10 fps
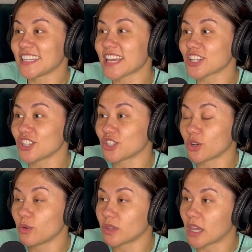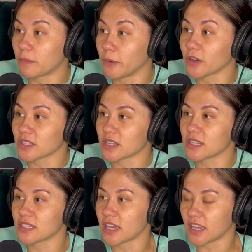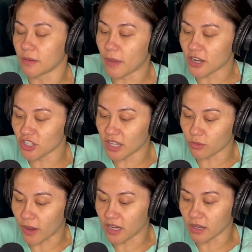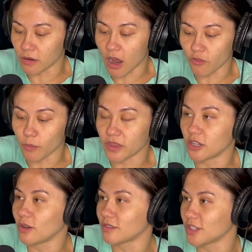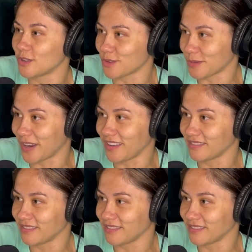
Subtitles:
is actually true with like books, because it's like, imagine like writing a novel, but then you have to do 3.